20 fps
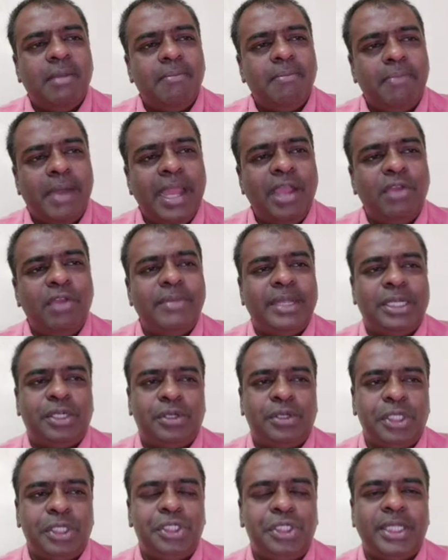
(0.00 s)

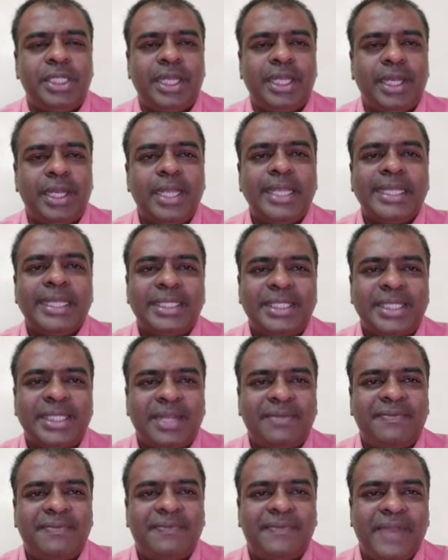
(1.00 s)
biometrician,
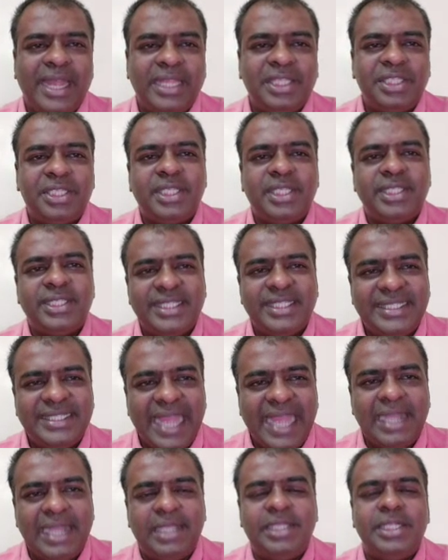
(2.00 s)
Sir Francis
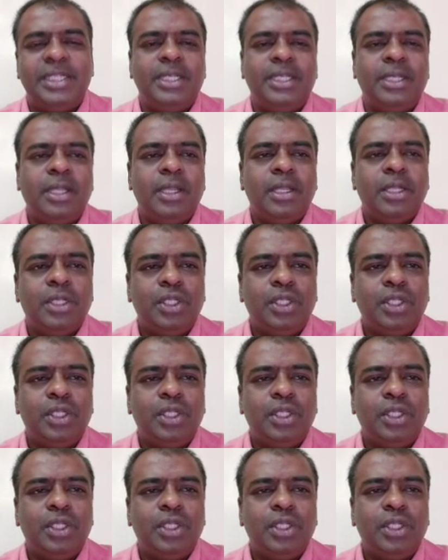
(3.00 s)
Galton,